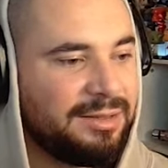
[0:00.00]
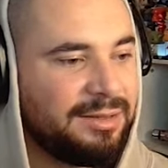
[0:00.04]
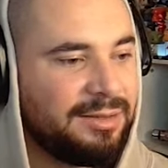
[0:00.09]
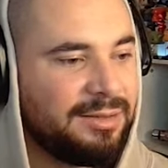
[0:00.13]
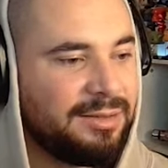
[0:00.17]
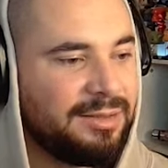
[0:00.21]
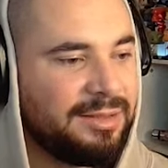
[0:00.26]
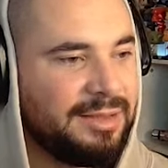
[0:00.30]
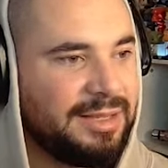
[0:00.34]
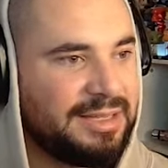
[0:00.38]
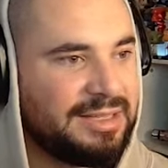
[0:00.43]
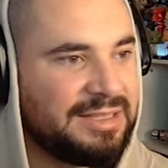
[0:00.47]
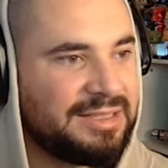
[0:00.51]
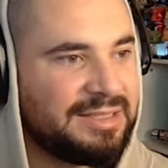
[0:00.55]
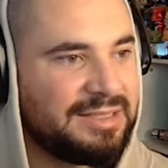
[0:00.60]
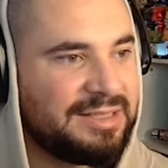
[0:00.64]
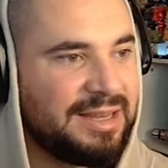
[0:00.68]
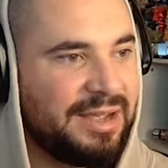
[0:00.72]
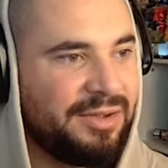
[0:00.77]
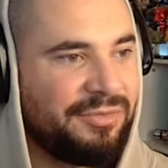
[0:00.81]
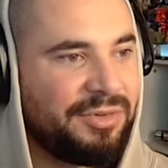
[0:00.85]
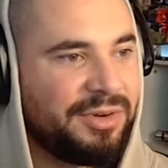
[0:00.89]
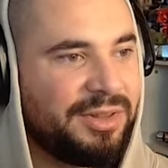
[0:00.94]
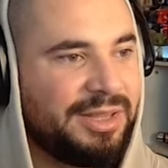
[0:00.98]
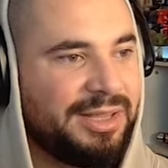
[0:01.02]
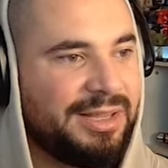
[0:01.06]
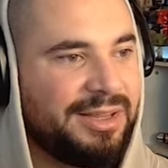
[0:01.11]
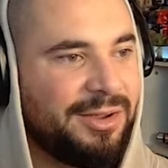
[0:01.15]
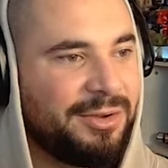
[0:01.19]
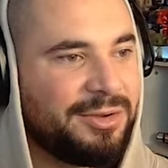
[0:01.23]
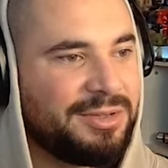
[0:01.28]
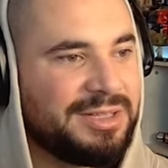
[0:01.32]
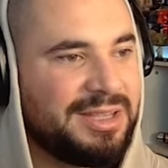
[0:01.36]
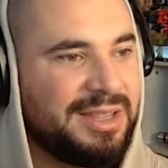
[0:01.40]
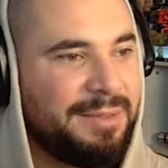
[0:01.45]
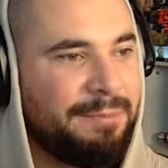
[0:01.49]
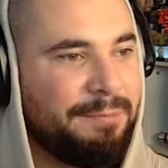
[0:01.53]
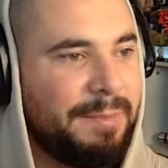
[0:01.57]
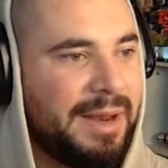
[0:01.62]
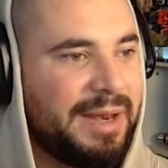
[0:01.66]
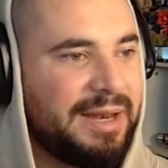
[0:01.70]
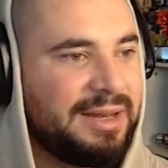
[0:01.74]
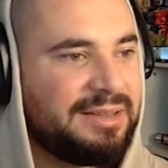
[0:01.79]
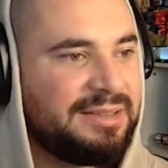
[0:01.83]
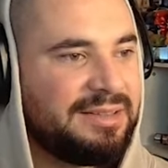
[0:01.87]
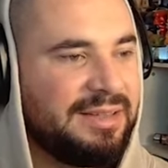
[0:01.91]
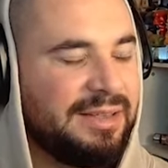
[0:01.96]
this definitely goes in the
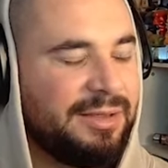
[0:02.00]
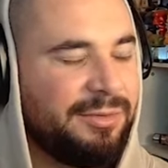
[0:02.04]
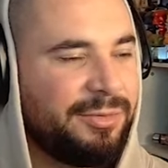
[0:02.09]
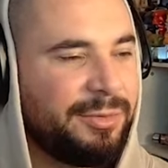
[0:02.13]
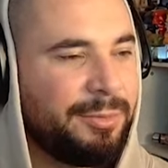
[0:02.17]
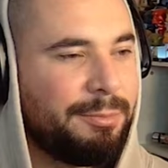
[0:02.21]
meta tier.